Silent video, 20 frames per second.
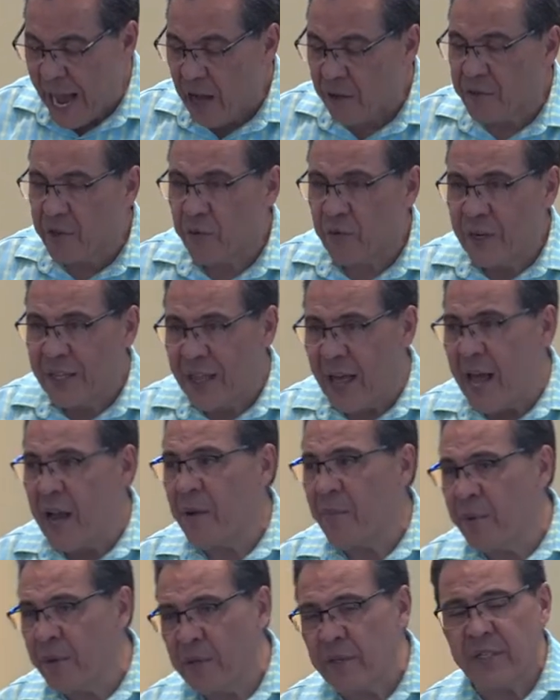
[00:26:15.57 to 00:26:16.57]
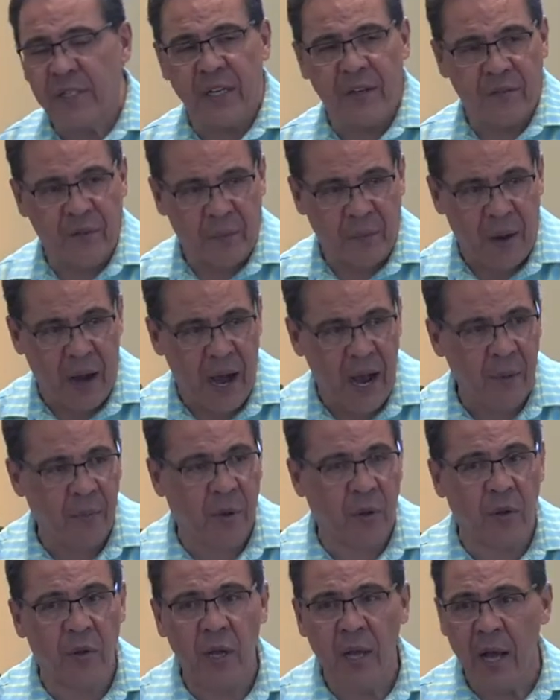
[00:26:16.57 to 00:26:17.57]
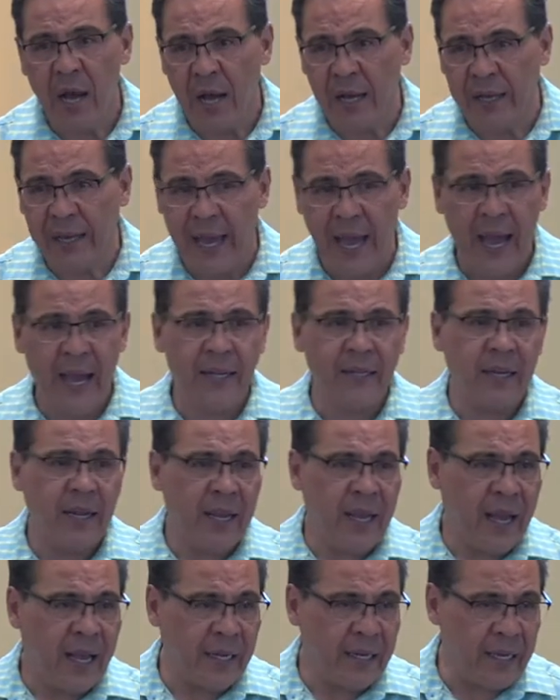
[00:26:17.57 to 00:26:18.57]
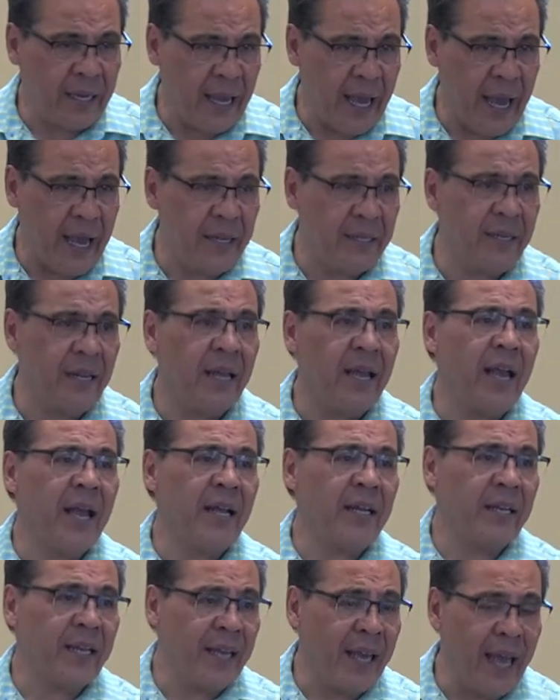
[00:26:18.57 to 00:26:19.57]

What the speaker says: out the reliability of the Bible again and again and